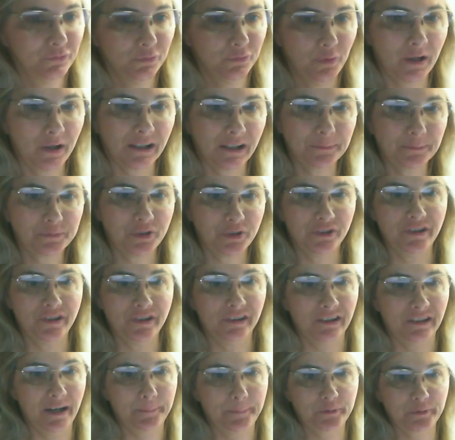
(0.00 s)
Welcome to
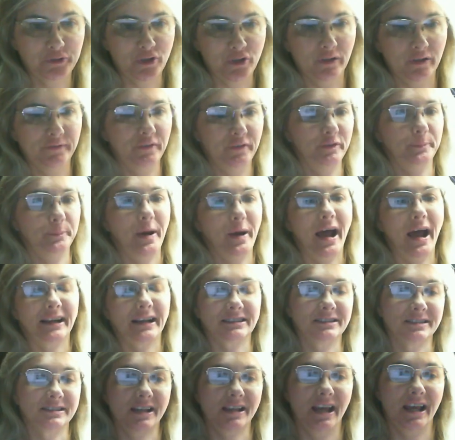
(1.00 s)
another episode of
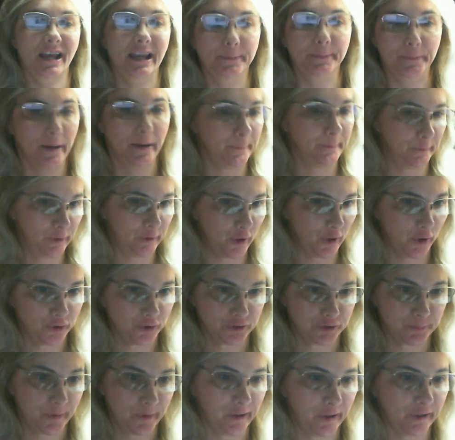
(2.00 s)
Unboxing Time. I'm your
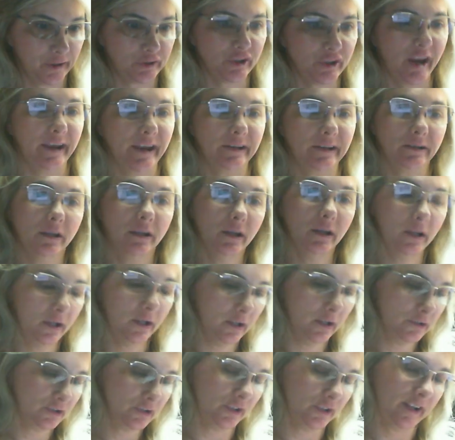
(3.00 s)
host, Mary Jane.
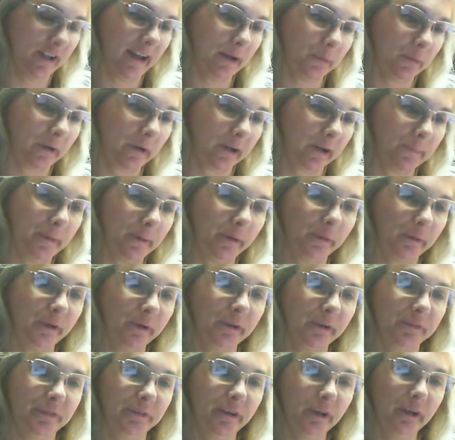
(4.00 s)
Today we're going to be
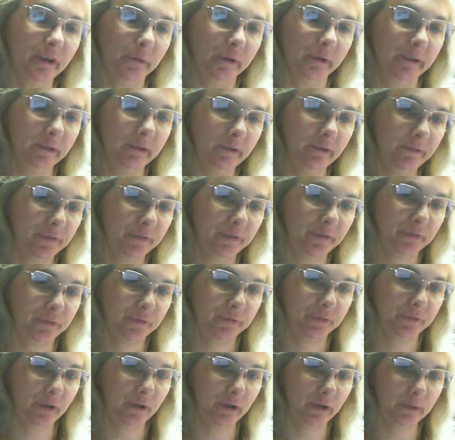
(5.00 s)
reviewing
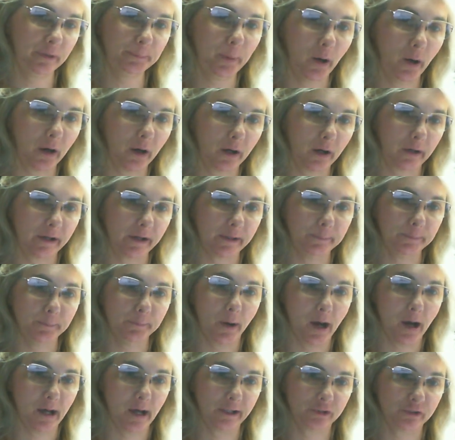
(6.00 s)
third-party
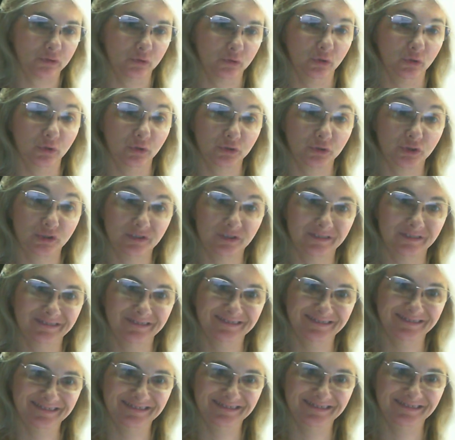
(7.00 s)
modules
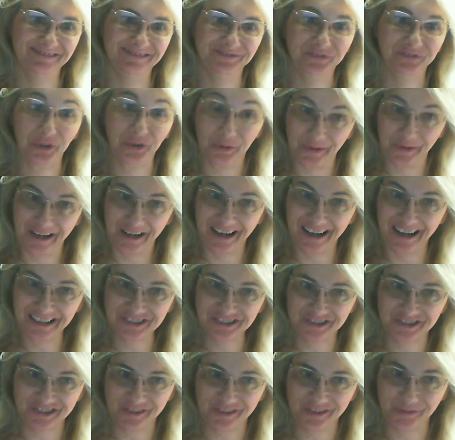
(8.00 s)
for the Red
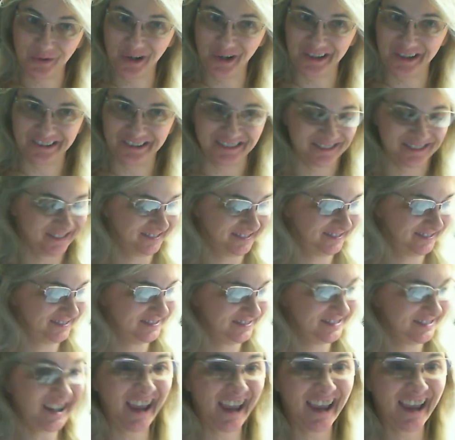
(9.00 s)
Hydrogen One.
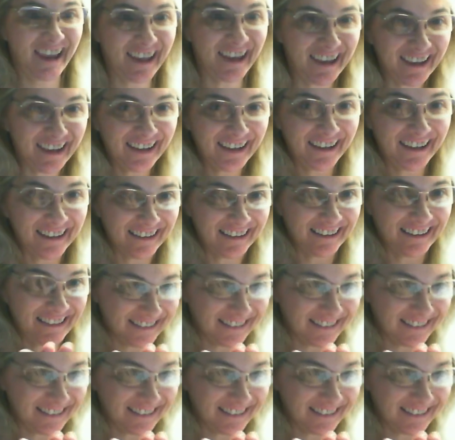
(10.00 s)
Yay!